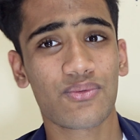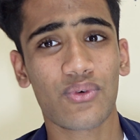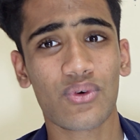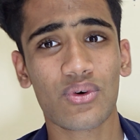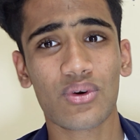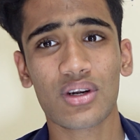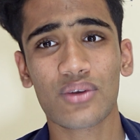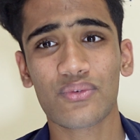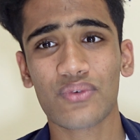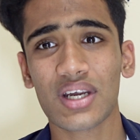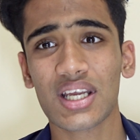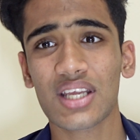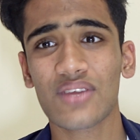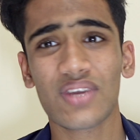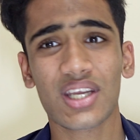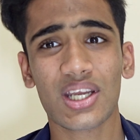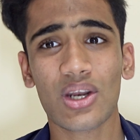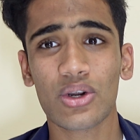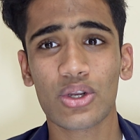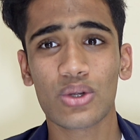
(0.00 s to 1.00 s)
Fold 5 we
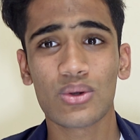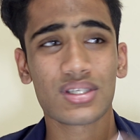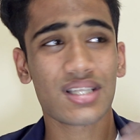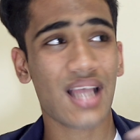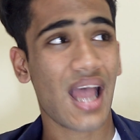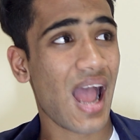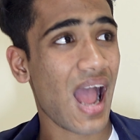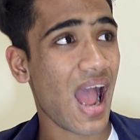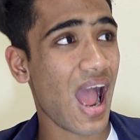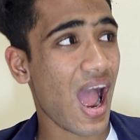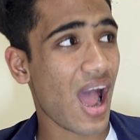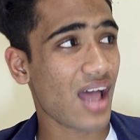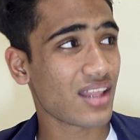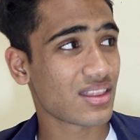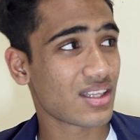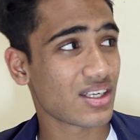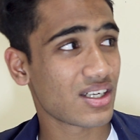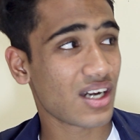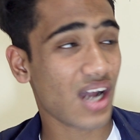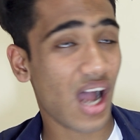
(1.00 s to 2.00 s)
cannot use
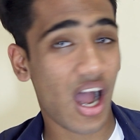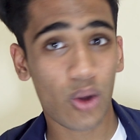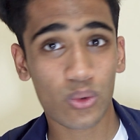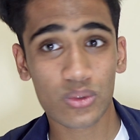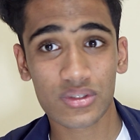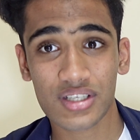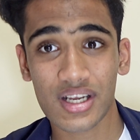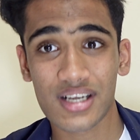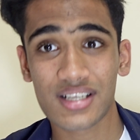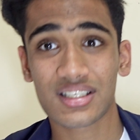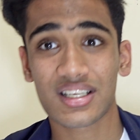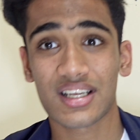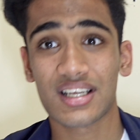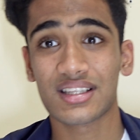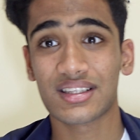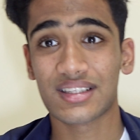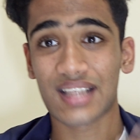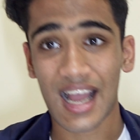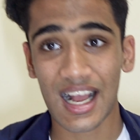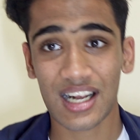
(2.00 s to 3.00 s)
the outside
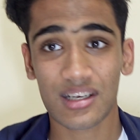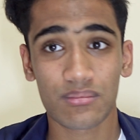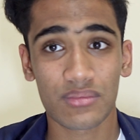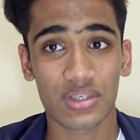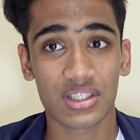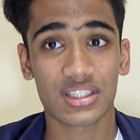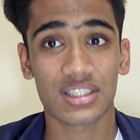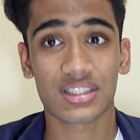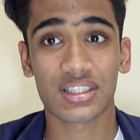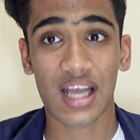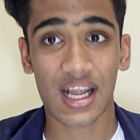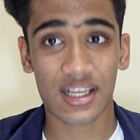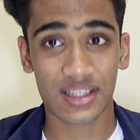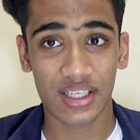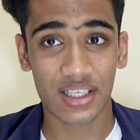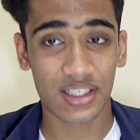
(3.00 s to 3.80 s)
screen that much than the